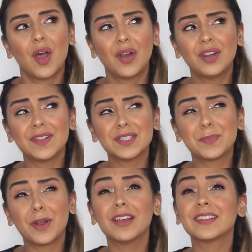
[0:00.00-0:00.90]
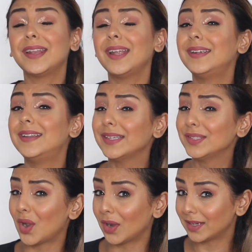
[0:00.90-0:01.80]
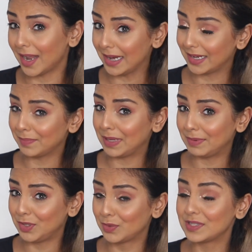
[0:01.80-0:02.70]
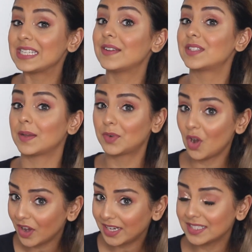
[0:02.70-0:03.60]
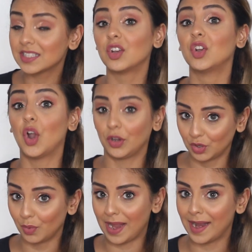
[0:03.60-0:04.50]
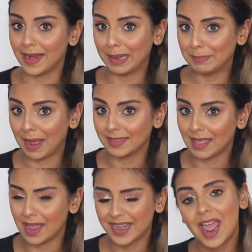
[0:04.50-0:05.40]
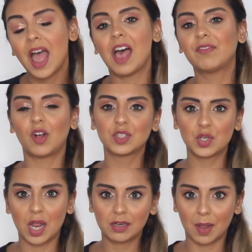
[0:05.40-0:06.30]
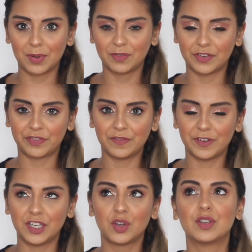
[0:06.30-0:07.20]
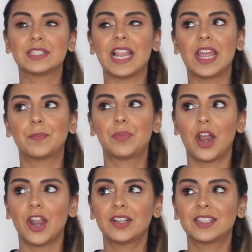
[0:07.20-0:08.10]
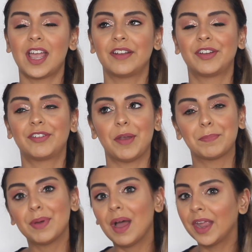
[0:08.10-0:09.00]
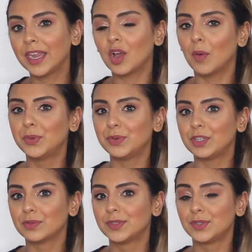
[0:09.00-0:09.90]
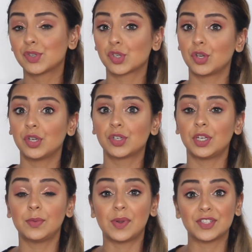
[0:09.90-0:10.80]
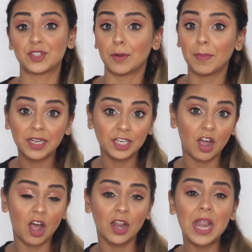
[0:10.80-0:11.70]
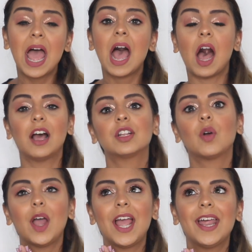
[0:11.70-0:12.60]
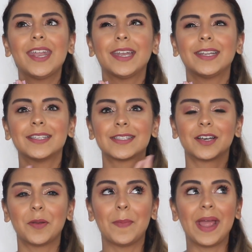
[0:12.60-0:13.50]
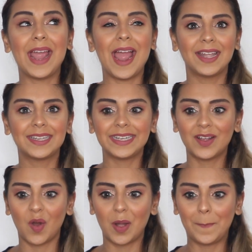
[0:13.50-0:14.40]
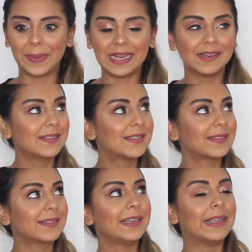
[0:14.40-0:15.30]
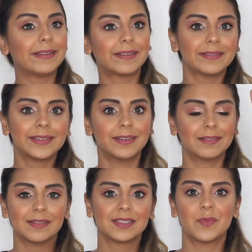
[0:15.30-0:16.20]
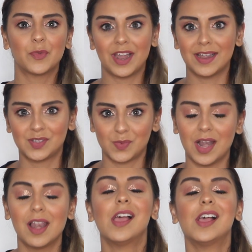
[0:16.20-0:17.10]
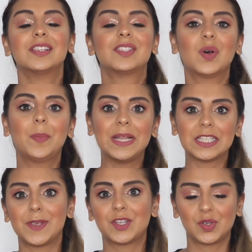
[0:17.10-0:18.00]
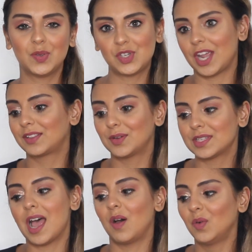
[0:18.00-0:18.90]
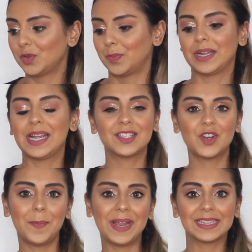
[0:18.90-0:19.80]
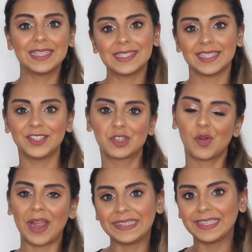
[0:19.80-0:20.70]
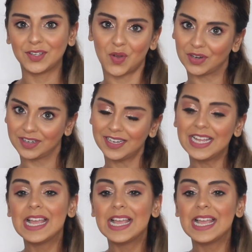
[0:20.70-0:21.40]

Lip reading: Or if there's a product that I did not like, maybe you could save some coins, not go ahead and buy that. I've also done a couple of different videos like products I regret buying or beauty tools you shouldn't really waste your money on. I'll go ahead and insert my anti-haul playlist link here somewhere as well. So please make sure you check those out, but let's not make this intro any longer.